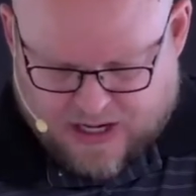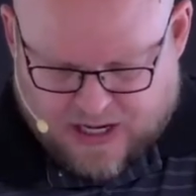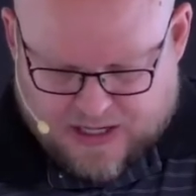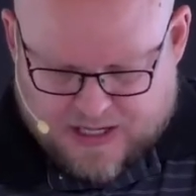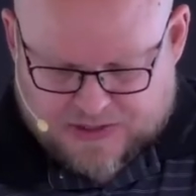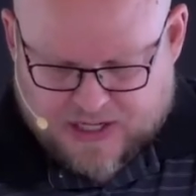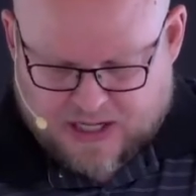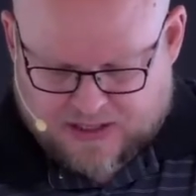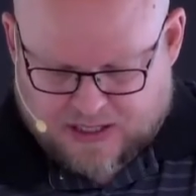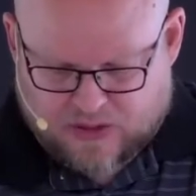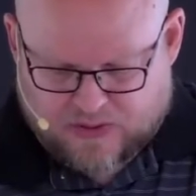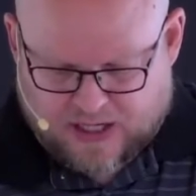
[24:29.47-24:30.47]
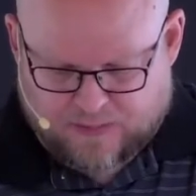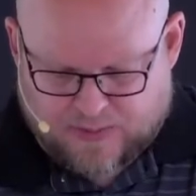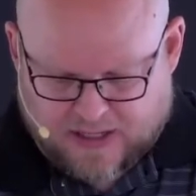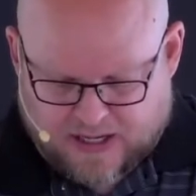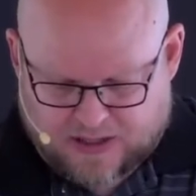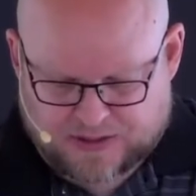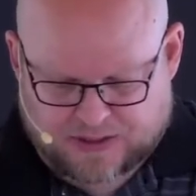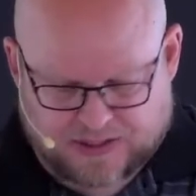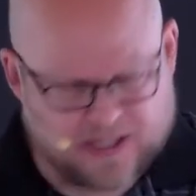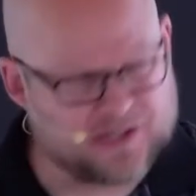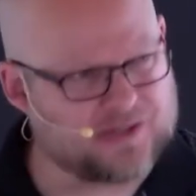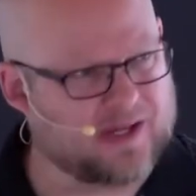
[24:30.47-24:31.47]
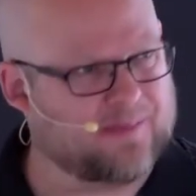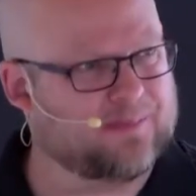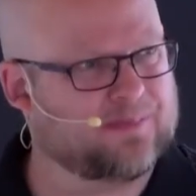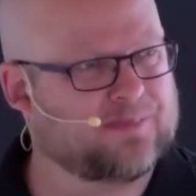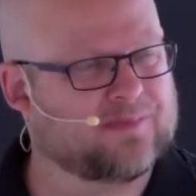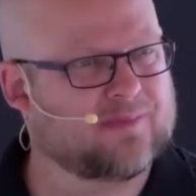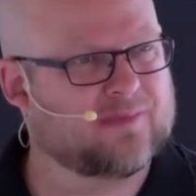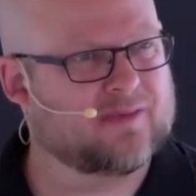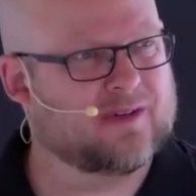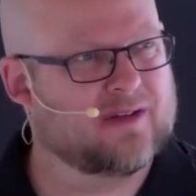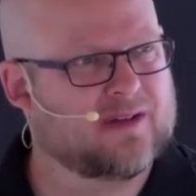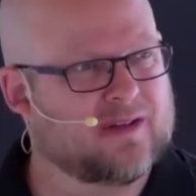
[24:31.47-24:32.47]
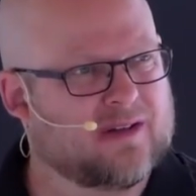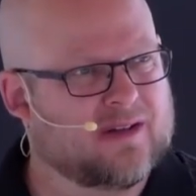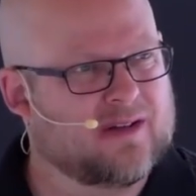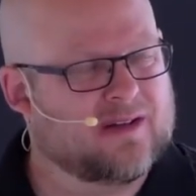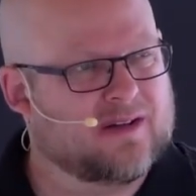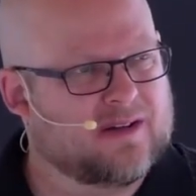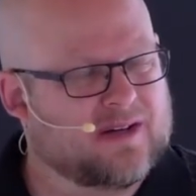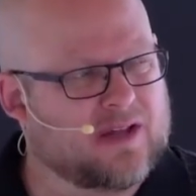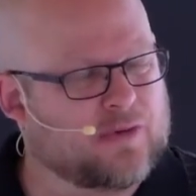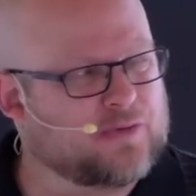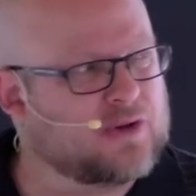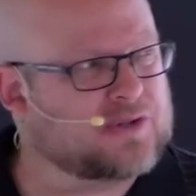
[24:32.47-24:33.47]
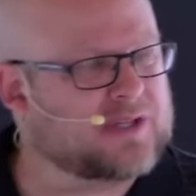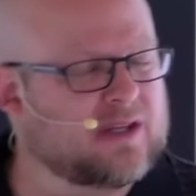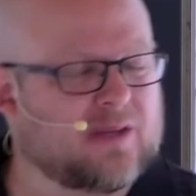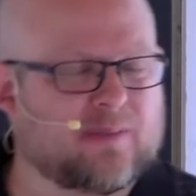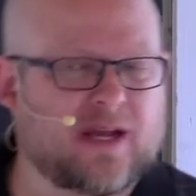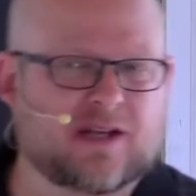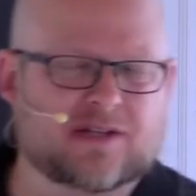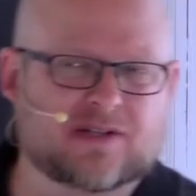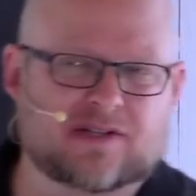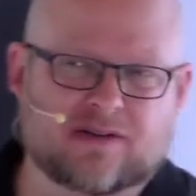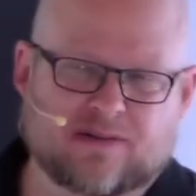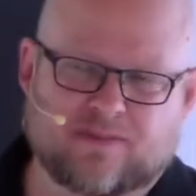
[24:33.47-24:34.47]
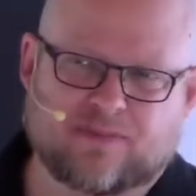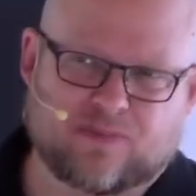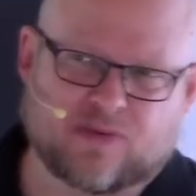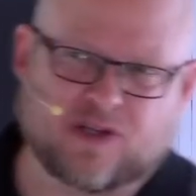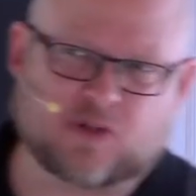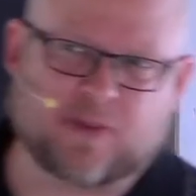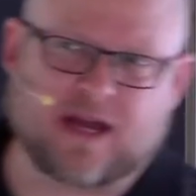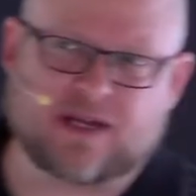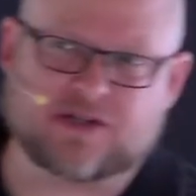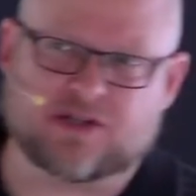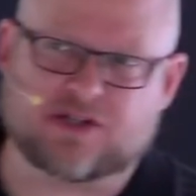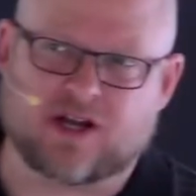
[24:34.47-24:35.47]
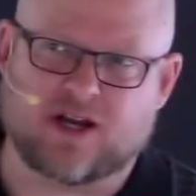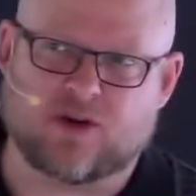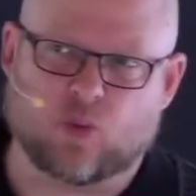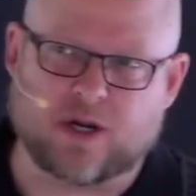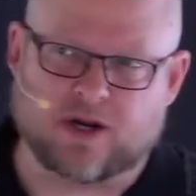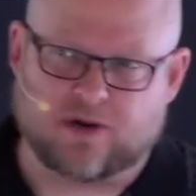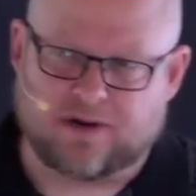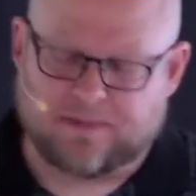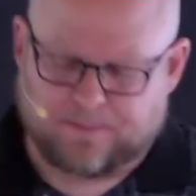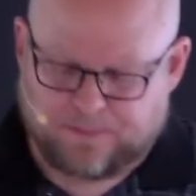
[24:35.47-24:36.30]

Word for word: and he sat down and began to teach them. Now, the first thing that makes this passage kind of weird